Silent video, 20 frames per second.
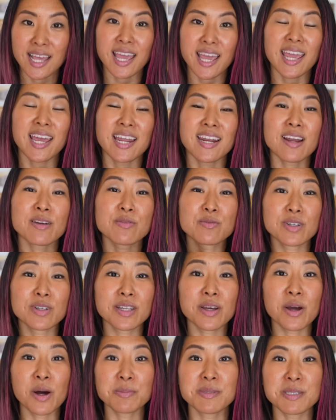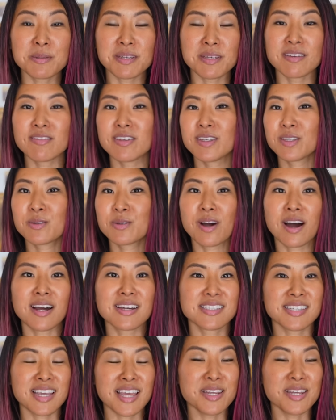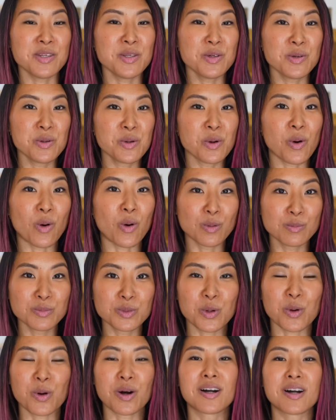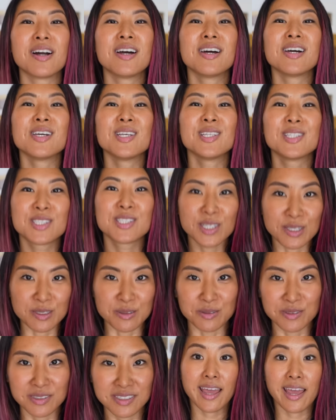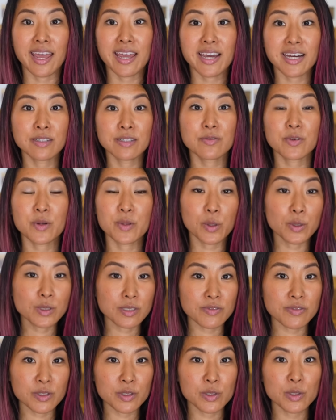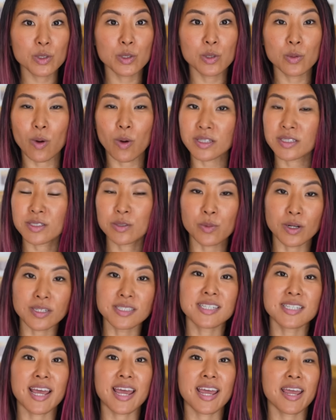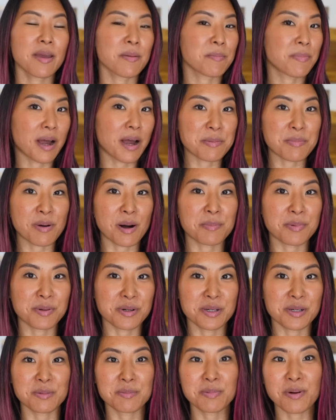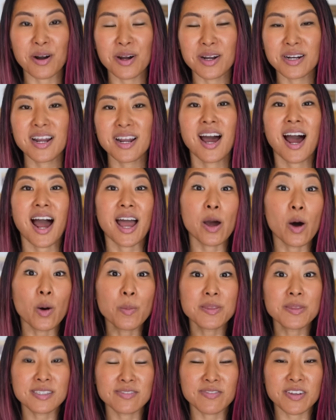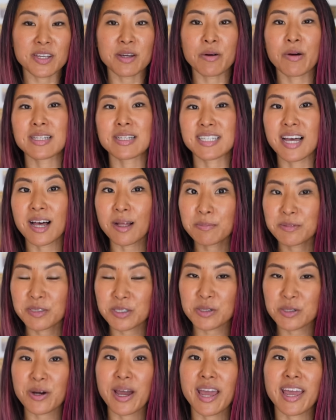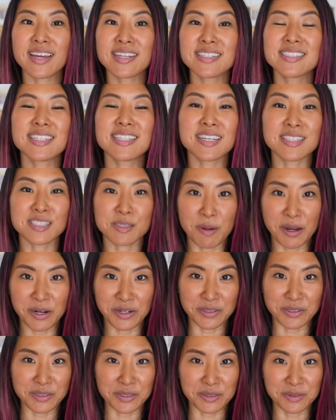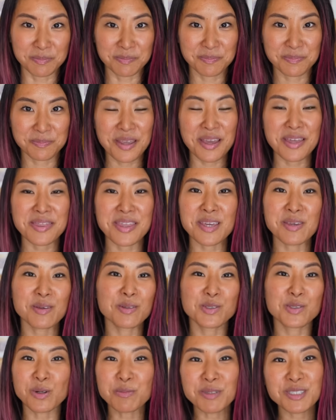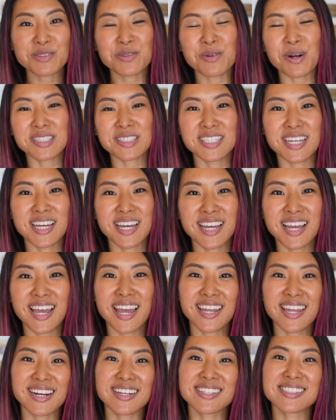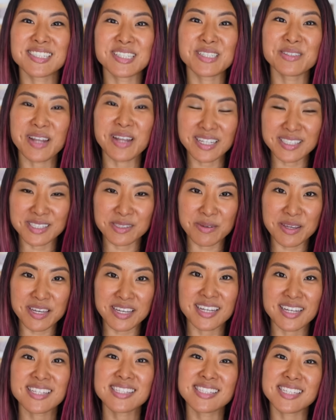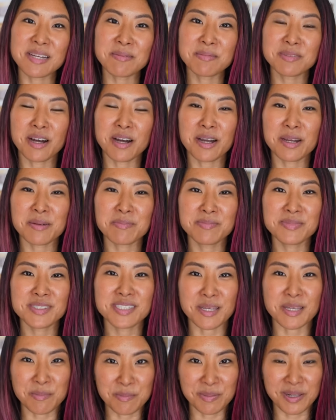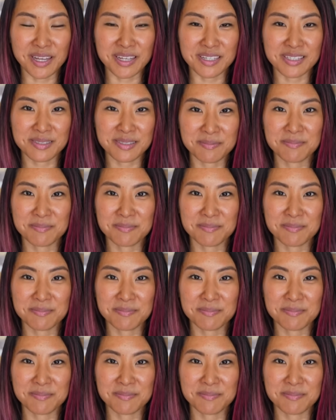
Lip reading: And I really hope to be giving you guys a new home tour soon. And for those of you who want to one day buy property abroad, I hope this video has helped you and inspired you. Thank you so much for watching, and I'll see you next week, same time, same place.